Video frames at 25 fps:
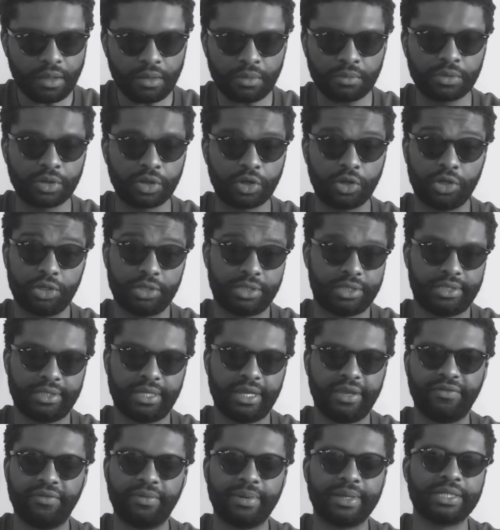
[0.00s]
because
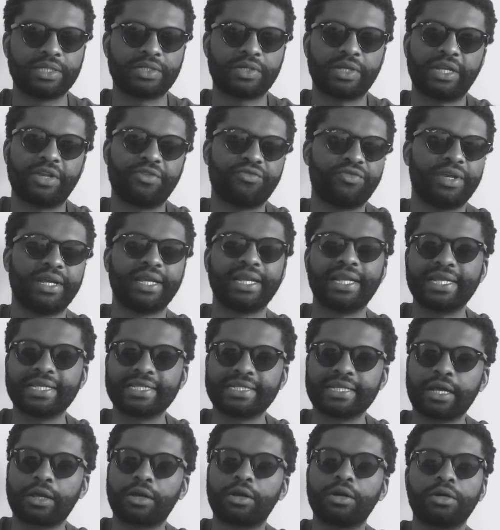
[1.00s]
everybody's gonna realize
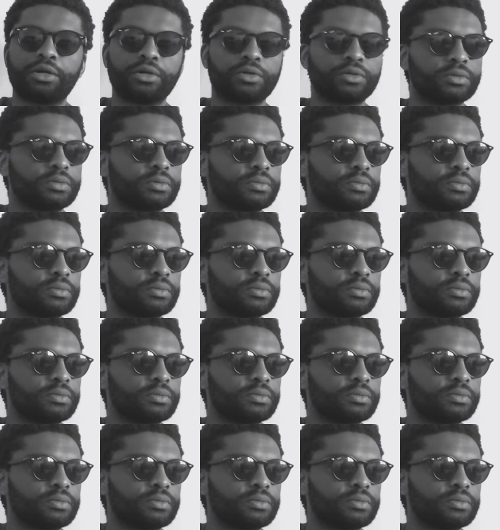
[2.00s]
like, oh,